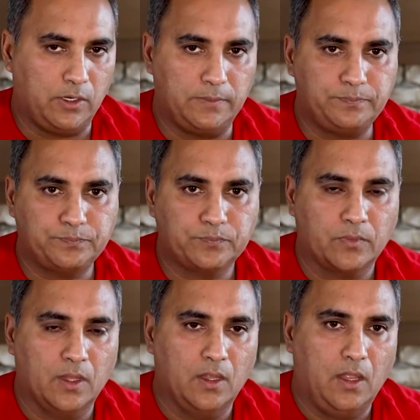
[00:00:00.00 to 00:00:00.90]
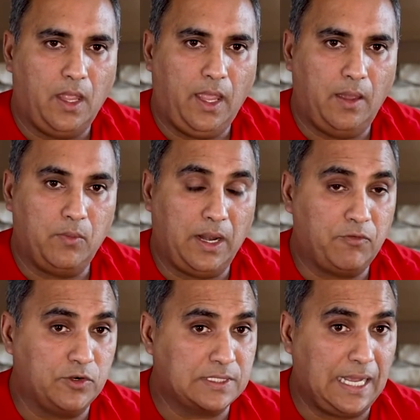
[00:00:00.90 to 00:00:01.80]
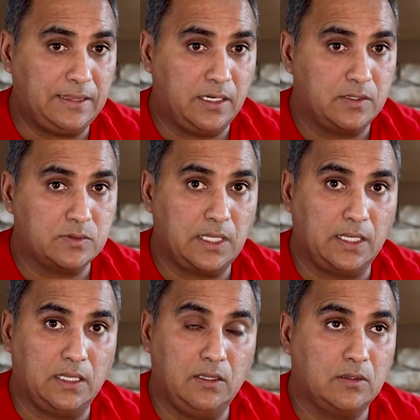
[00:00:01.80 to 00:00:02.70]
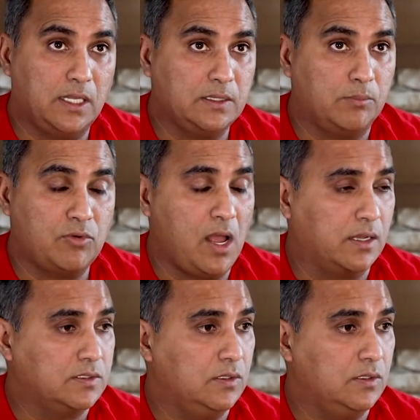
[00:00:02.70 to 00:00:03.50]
Walnut. And when I first got there, it looked like the Bronx.